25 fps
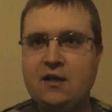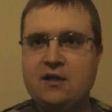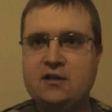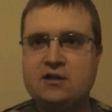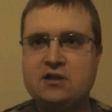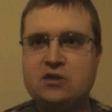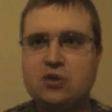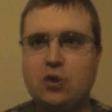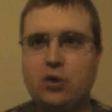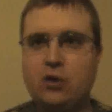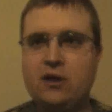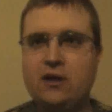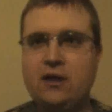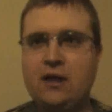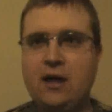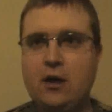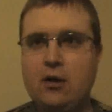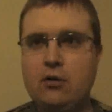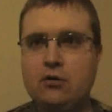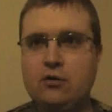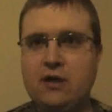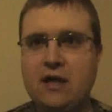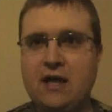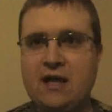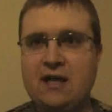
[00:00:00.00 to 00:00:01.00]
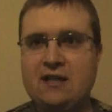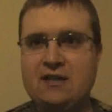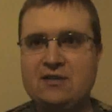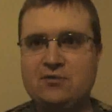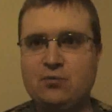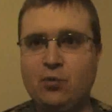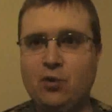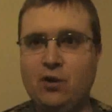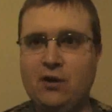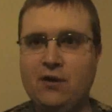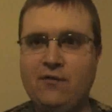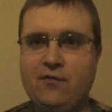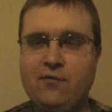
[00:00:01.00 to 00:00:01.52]
Started out as
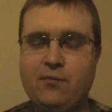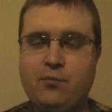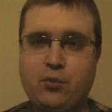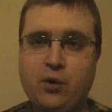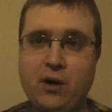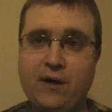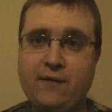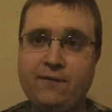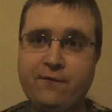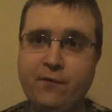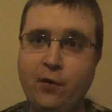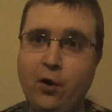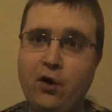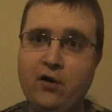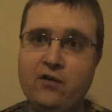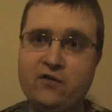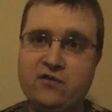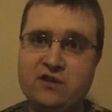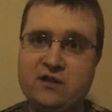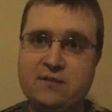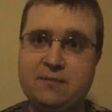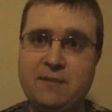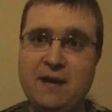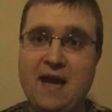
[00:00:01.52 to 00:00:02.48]
one of Brett Favre's